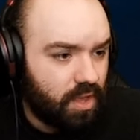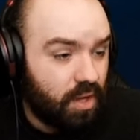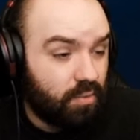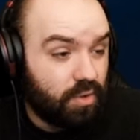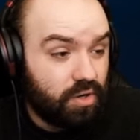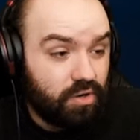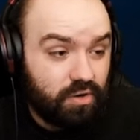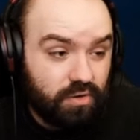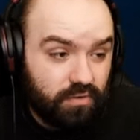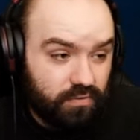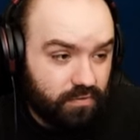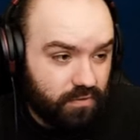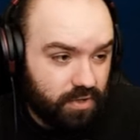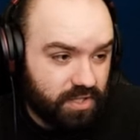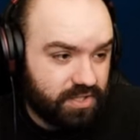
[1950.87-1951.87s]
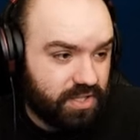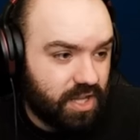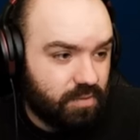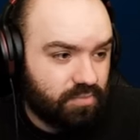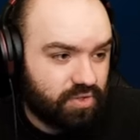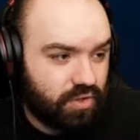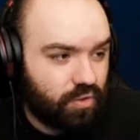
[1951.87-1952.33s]
I wonder if his
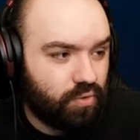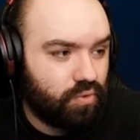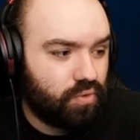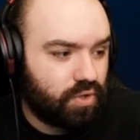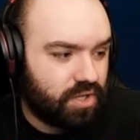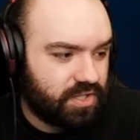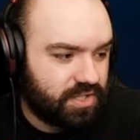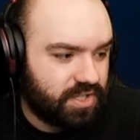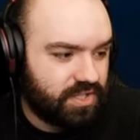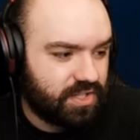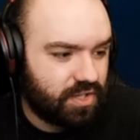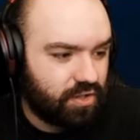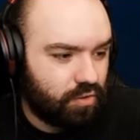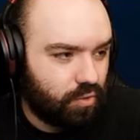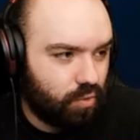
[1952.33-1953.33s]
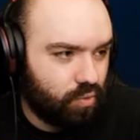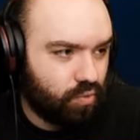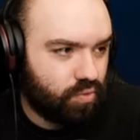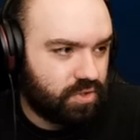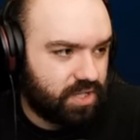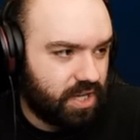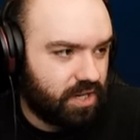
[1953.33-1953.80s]
name's Lou because he's a
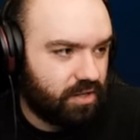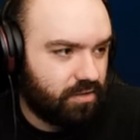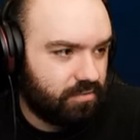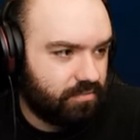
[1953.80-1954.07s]
lieutenant.